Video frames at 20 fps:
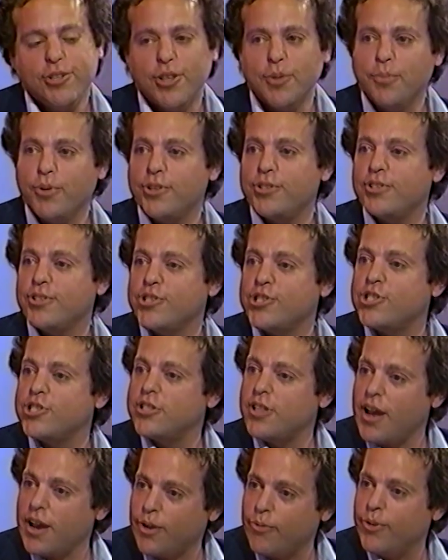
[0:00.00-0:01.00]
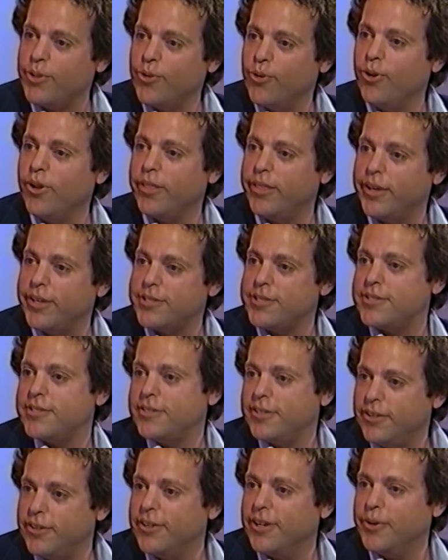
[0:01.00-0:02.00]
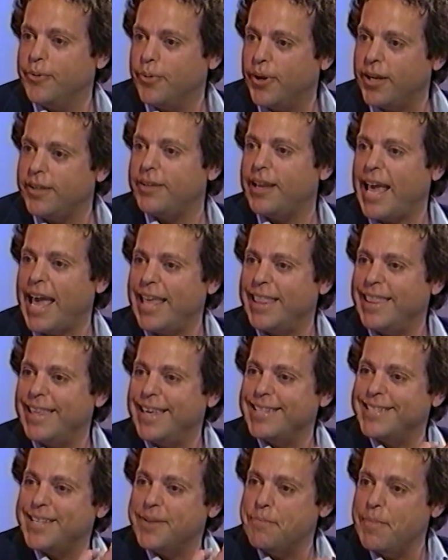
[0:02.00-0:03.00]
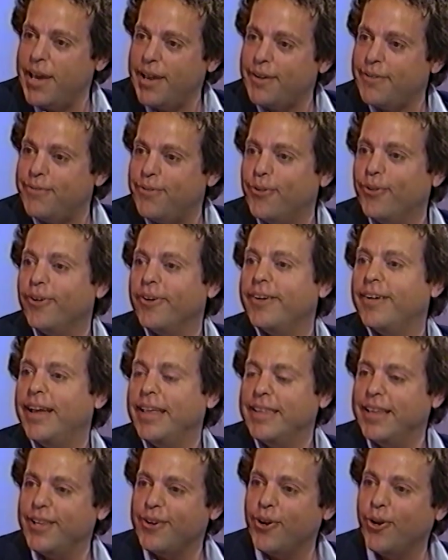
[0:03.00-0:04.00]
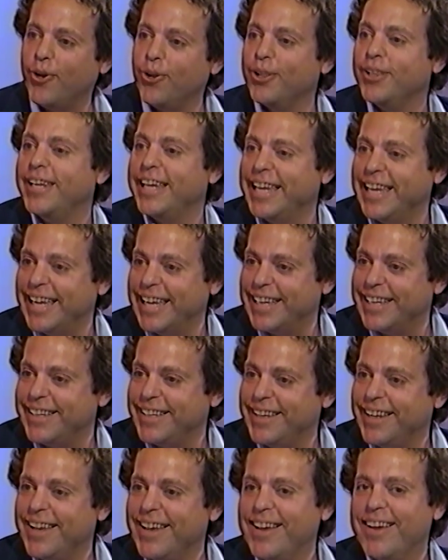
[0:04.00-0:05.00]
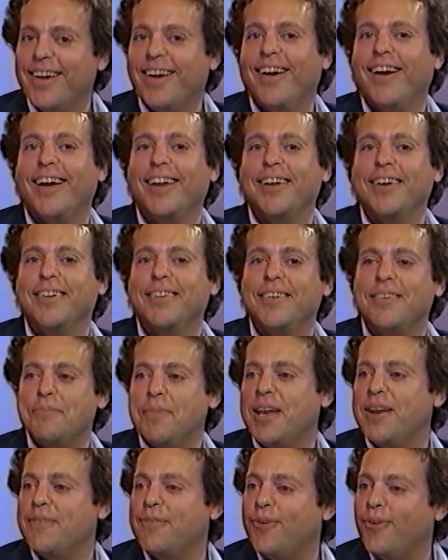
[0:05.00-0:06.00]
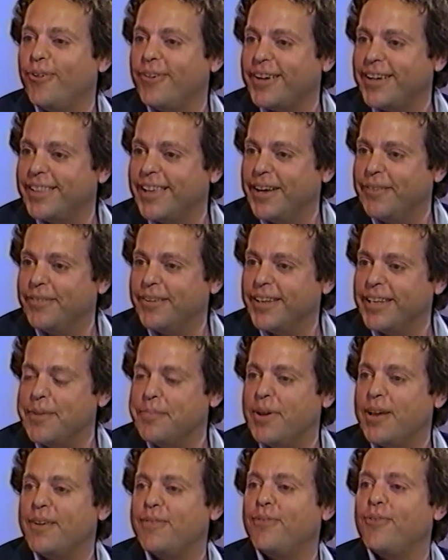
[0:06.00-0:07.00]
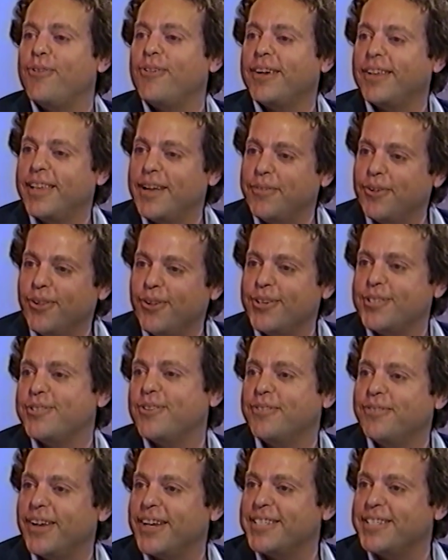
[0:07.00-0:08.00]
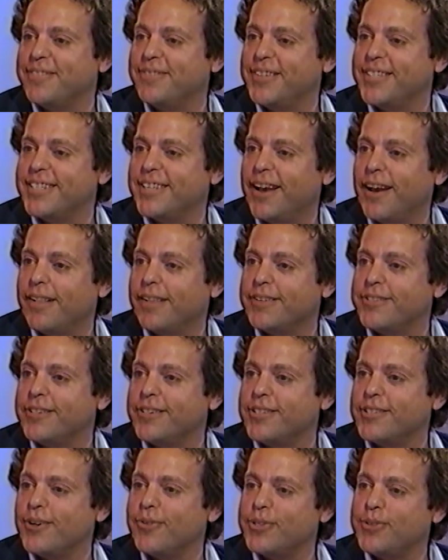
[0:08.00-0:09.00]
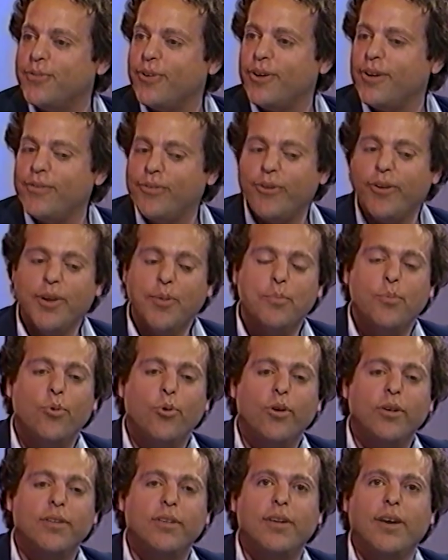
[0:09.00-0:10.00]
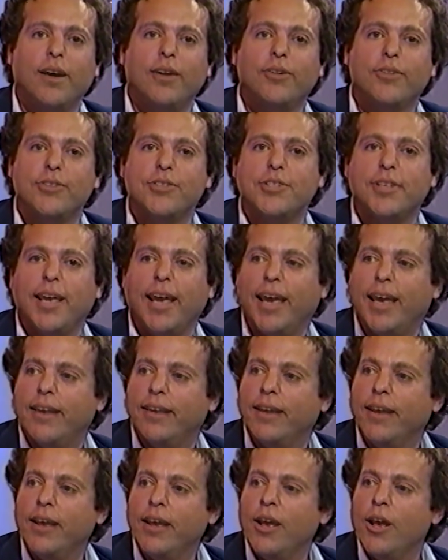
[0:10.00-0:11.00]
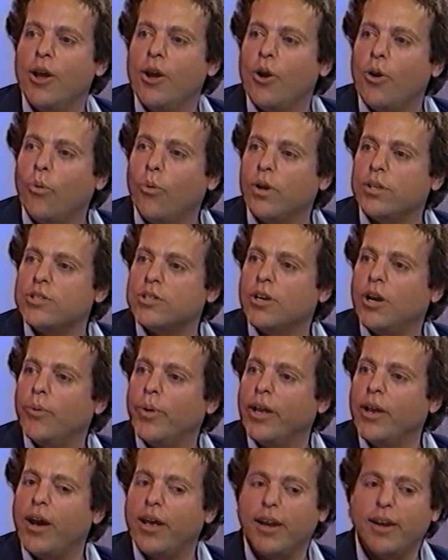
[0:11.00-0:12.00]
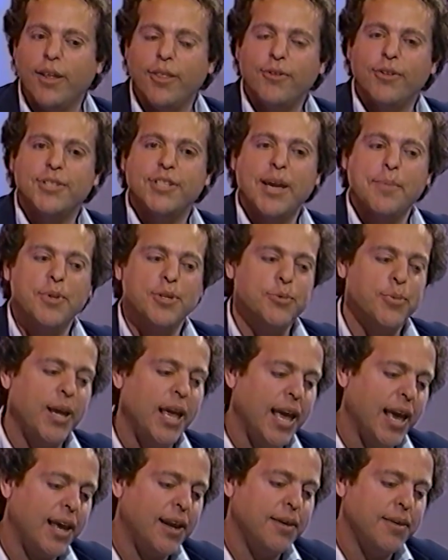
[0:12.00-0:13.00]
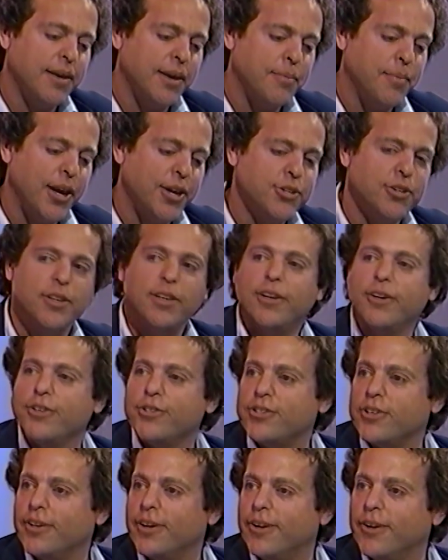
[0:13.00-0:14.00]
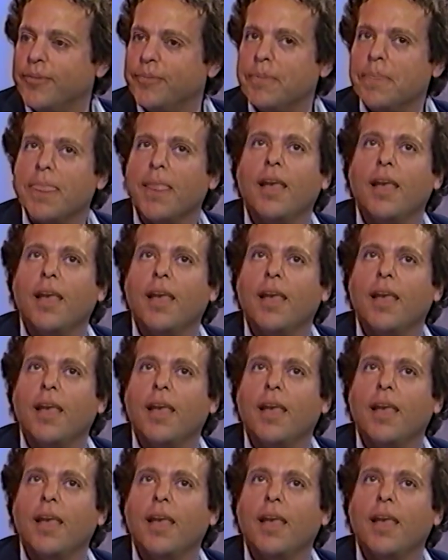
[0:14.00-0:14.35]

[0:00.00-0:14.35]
So the person's stuck with all this, you know what, and there's the metaphor, and then they're holding in on a metaphoric level, and the metaphoric level also affects the physiology. So it's very, very important to understand what's going on. Another example is we had a patient years ago